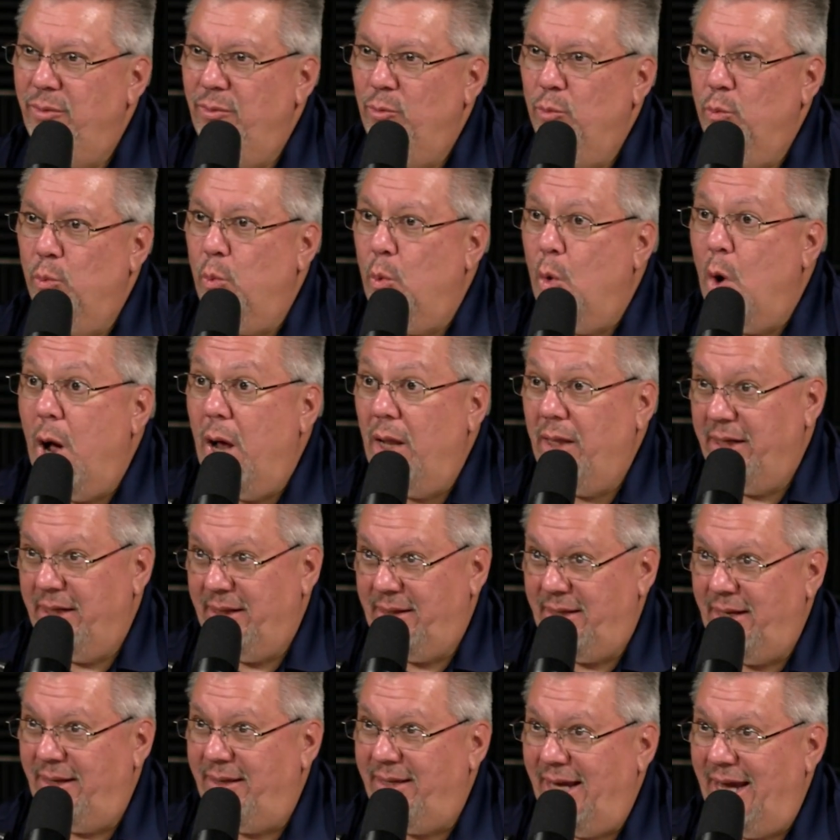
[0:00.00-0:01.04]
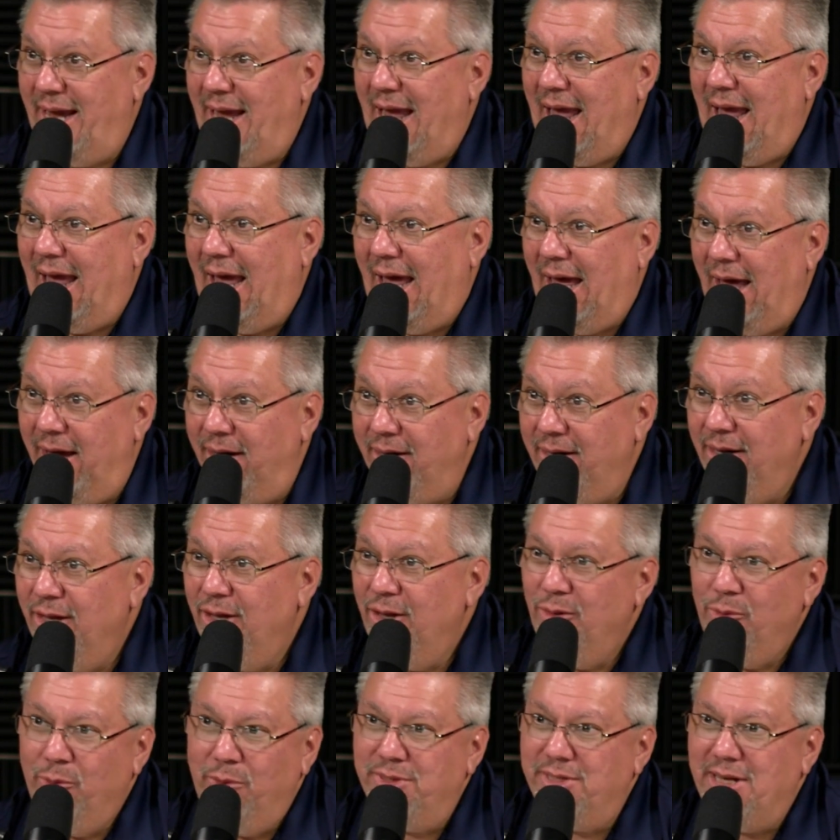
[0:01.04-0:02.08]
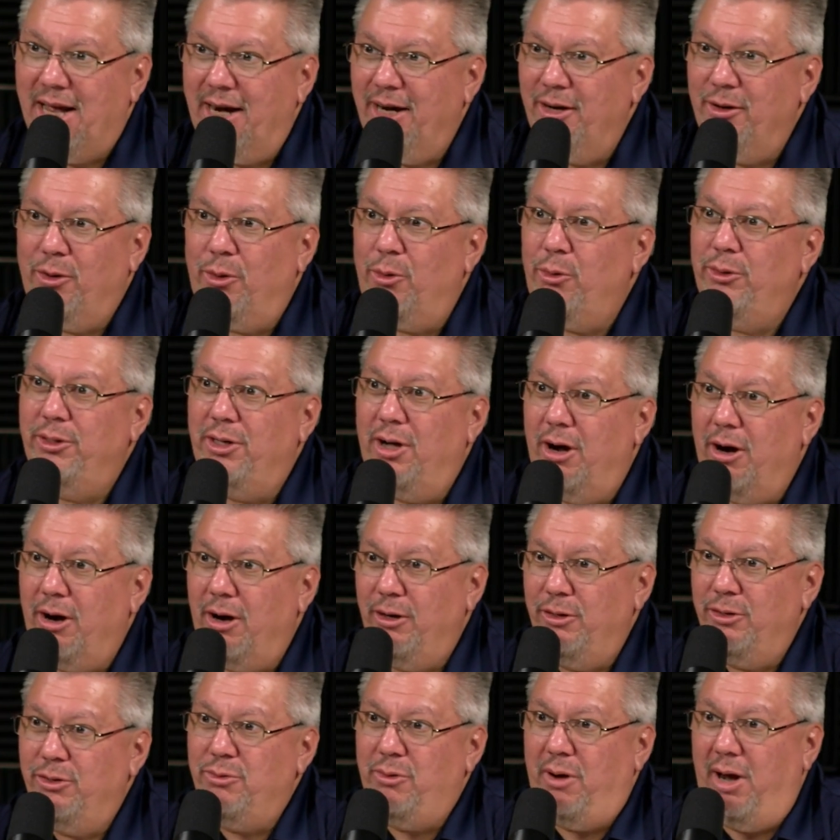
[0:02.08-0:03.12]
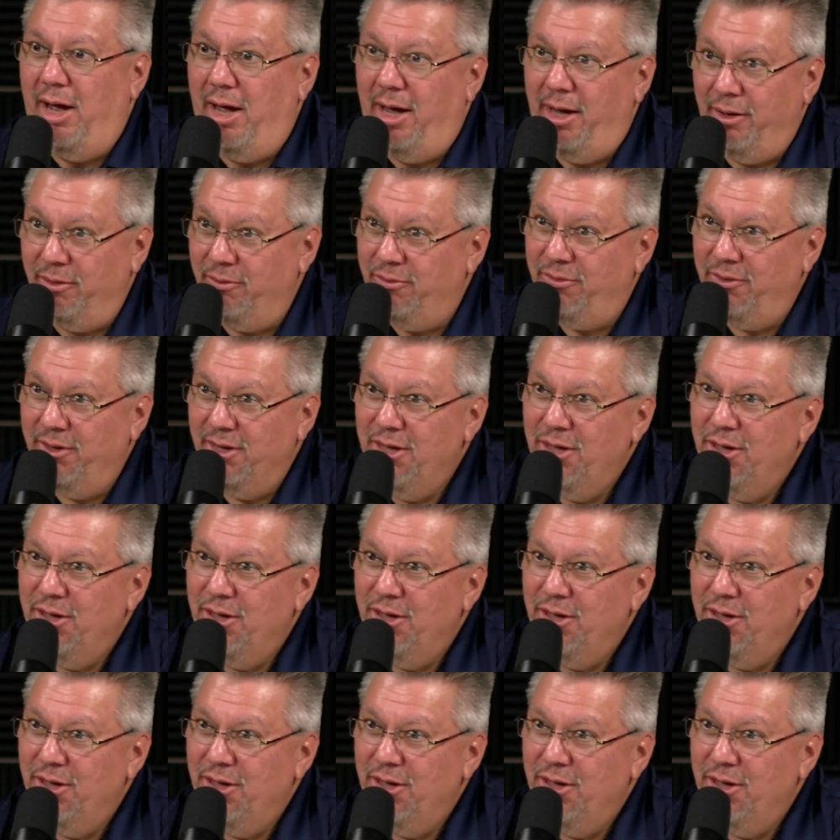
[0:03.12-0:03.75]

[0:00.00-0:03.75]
wallet that they had was on an old hard drive